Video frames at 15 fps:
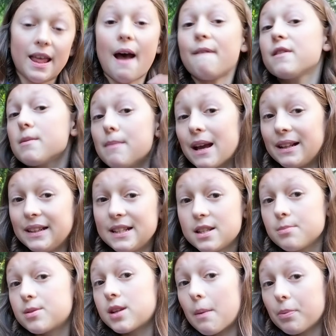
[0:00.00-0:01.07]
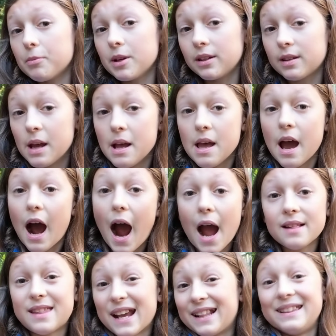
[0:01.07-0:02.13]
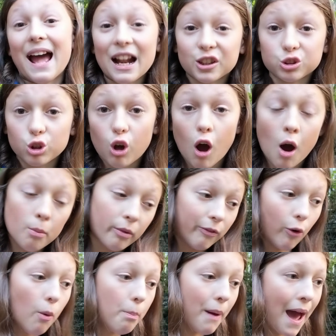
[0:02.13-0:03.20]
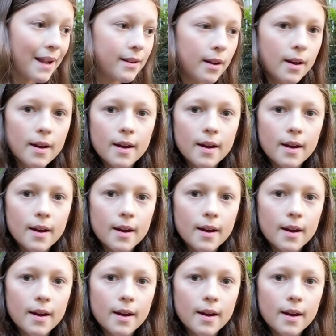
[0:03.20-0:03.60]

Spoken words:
And having a magnesium supplement, I take Natural Calm before bed.